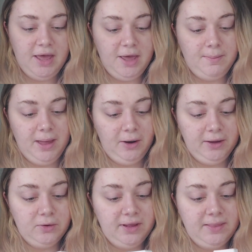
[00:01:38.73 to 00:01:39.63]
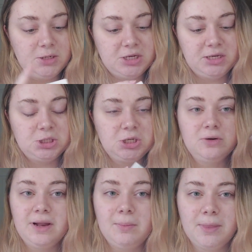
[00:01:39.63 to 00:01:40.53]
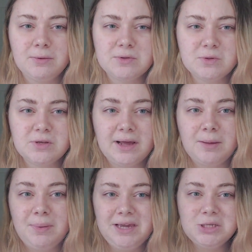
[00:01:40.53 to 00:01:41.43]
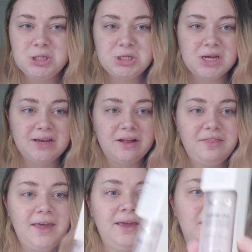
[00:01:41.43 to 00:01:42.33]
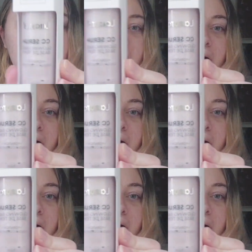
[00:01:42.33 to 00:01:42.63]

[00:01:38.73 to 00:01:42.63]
Um, and I got it in the shade Tulip, but there was also like a peachy shade, I think.